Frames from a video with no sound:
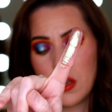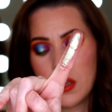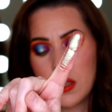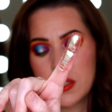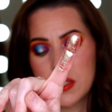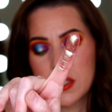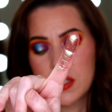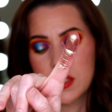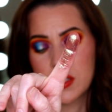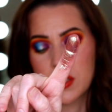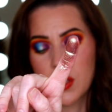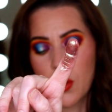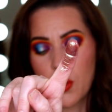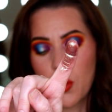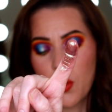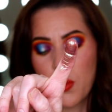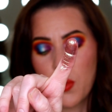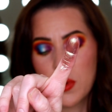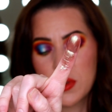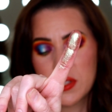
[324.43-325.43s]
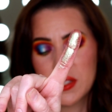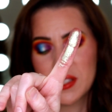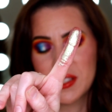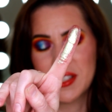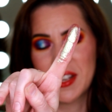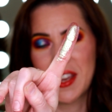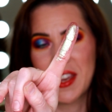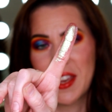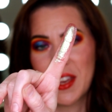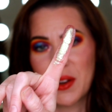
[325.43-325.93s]
So
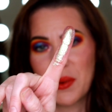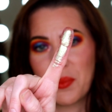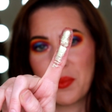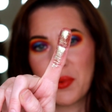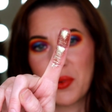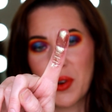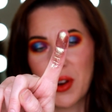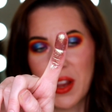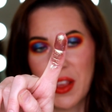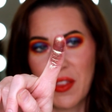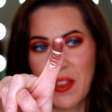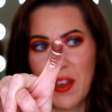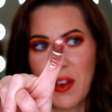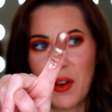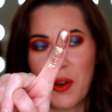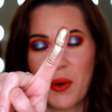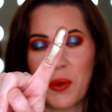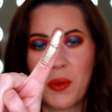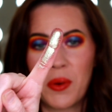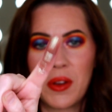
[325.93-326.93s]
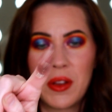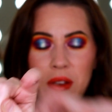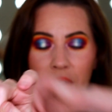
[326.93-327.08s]
stinking pretty though.